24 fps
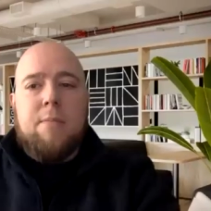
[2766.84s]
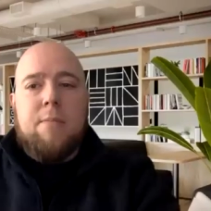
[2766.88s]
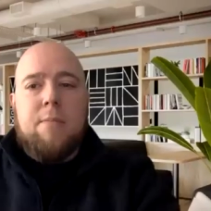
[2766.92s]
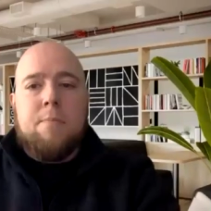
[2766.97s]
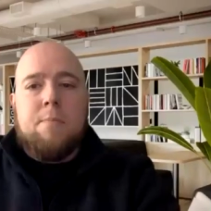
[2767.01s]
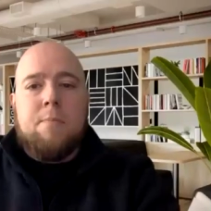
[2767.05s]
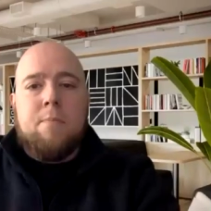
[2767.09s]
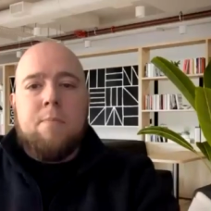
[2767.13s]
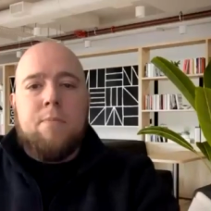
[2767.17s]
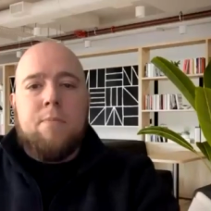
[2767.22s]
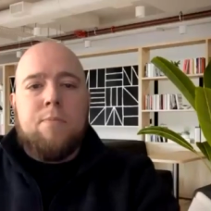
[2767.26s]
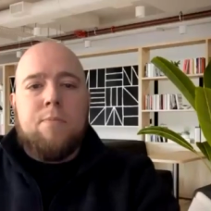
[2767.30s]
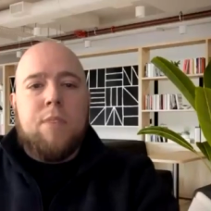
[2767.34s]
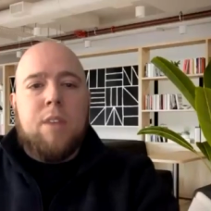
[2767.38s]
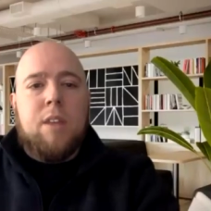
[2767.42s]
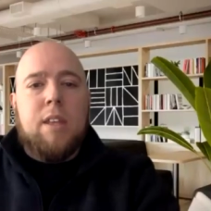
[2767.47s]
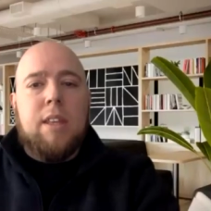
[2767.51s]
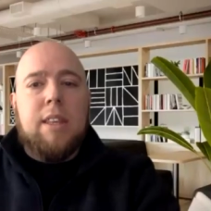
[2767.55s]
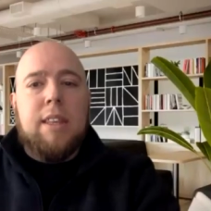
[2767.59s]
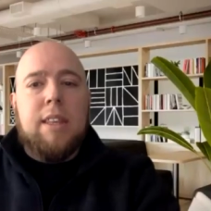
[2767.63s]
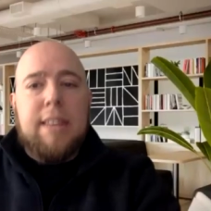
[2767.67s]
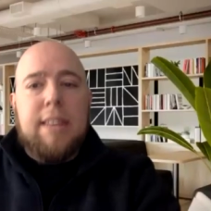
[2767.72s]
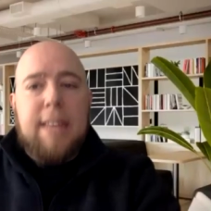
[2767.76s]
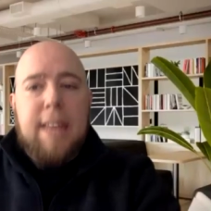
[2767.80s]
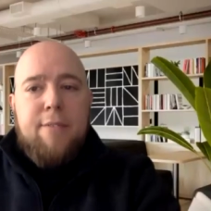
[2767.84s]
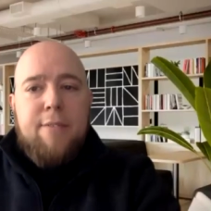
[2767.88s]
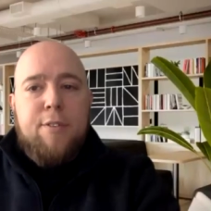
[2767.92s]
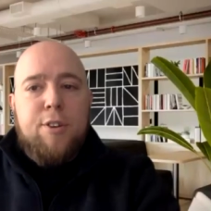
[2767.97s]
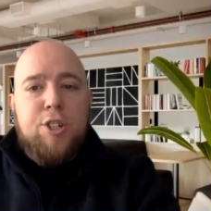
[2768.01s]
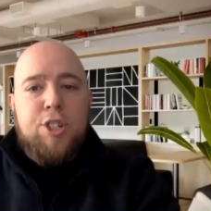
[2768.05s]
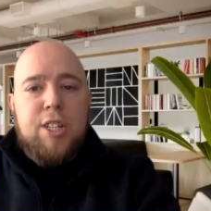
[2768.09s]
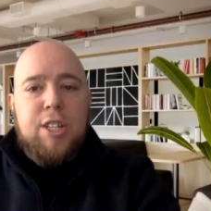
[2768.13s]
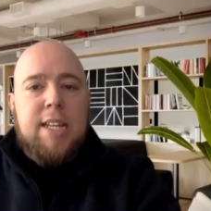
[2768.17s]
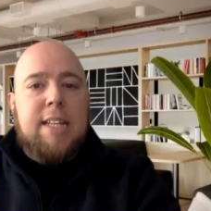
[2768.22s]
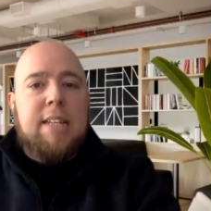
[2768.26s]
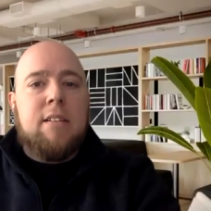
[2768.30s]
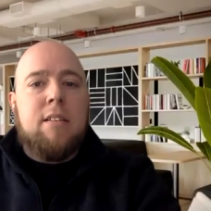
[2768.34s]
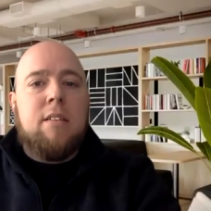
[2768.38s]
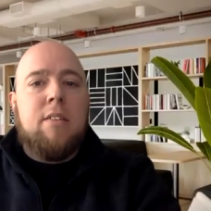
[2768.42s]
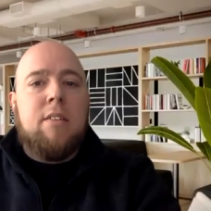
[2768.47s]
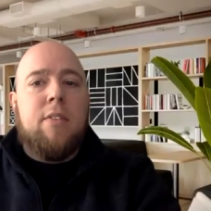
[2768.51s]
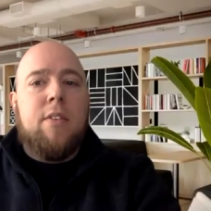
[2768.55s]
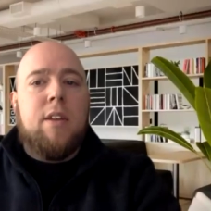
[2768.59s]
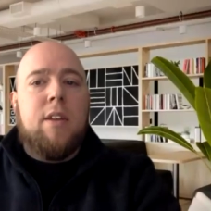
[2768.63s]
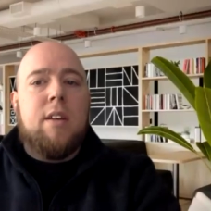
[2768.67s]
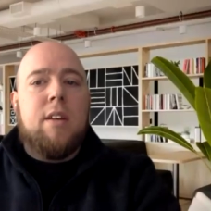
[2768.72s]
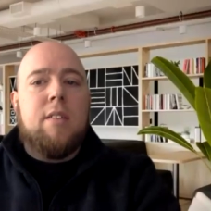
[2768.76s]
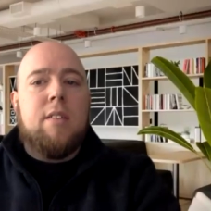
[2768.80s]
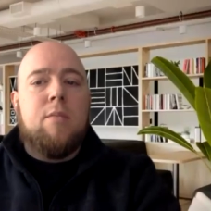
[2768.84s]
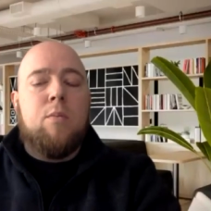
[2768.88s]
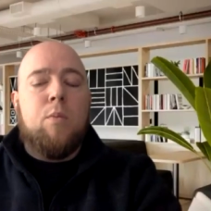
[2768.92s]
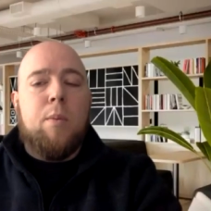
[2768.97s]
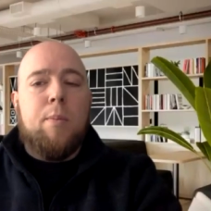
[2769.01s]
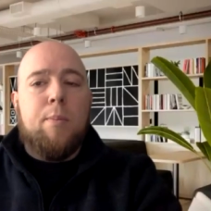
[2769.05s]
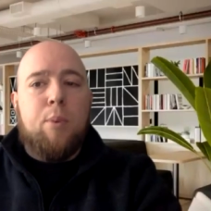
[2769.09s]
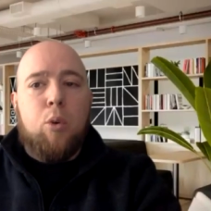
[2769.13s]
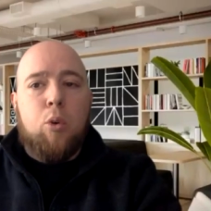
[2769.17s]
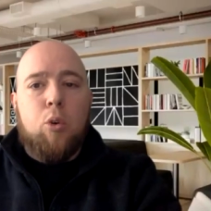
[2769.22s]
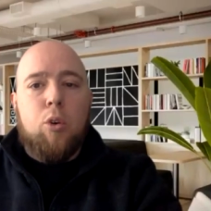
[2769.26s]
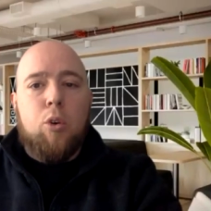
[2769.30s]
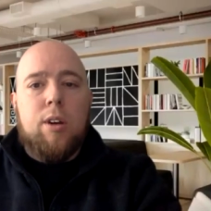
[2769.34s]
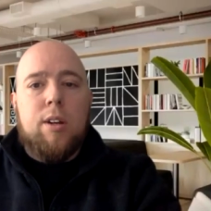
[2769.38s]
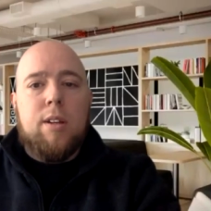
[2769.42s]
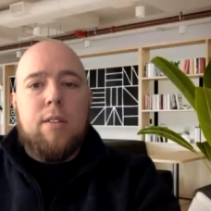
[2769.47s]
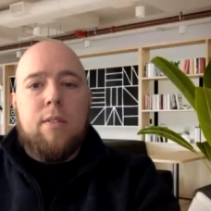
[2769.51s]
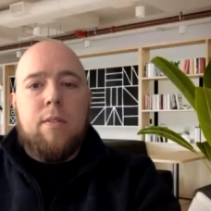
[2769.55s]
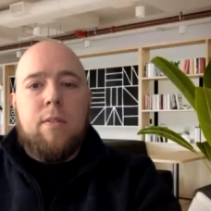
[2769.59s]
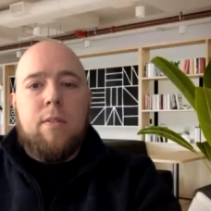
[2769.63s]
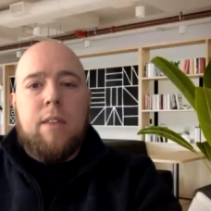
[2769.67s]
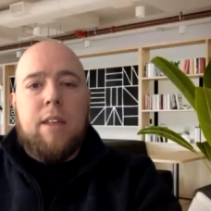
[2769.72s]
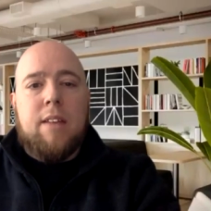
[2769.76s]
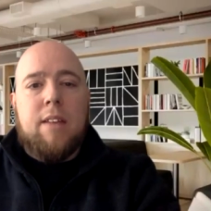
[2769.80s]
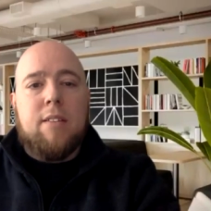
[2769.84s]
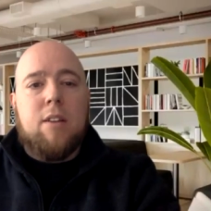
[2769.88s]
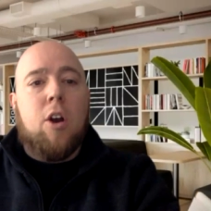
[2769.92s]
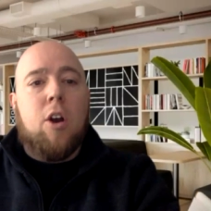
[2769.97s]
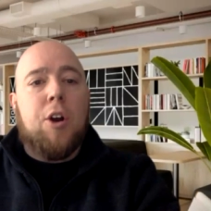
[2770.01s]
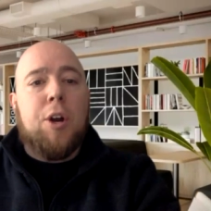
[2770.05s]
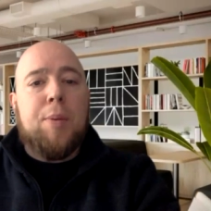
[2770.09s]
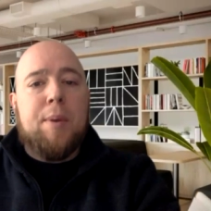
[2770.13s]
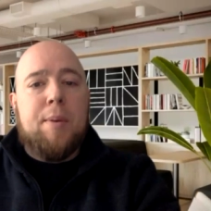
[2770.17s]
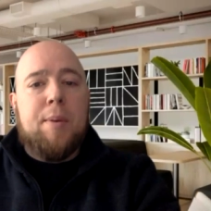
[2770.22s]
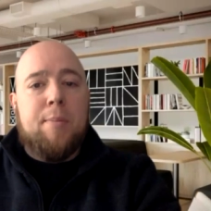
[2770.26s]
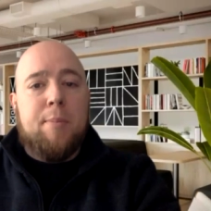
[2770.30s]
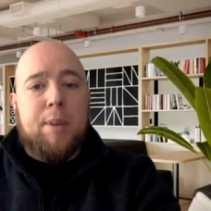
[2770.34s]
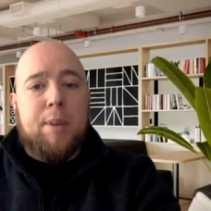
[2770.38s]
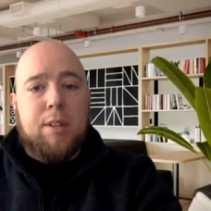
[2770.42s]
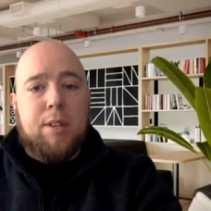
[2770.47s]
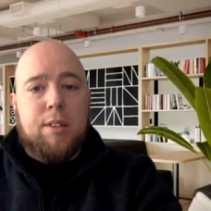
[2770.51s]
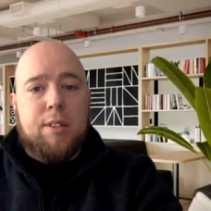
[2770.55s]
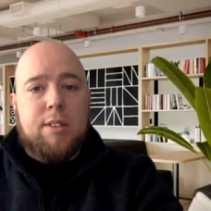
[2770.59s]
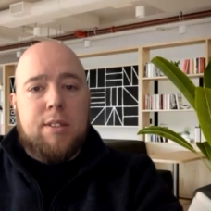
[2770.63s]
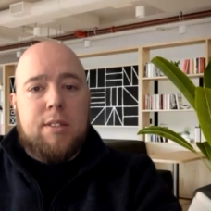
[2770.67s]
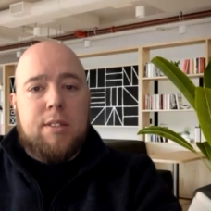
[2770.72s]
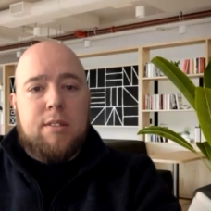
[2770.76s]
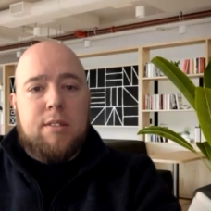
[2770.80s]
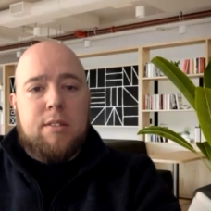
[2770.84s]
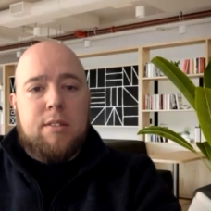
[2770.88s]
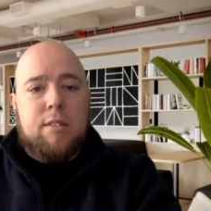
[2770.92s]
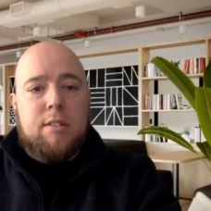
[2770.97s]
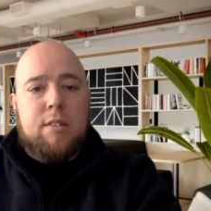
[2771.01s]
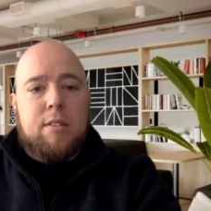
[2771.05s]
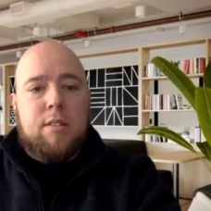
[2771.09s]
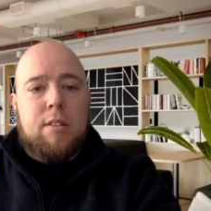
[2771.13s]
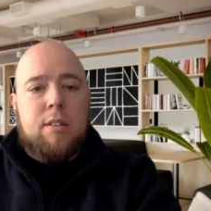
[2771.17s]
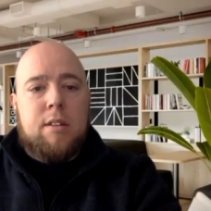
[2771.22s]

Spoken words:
with that, leveraging the report that has already been built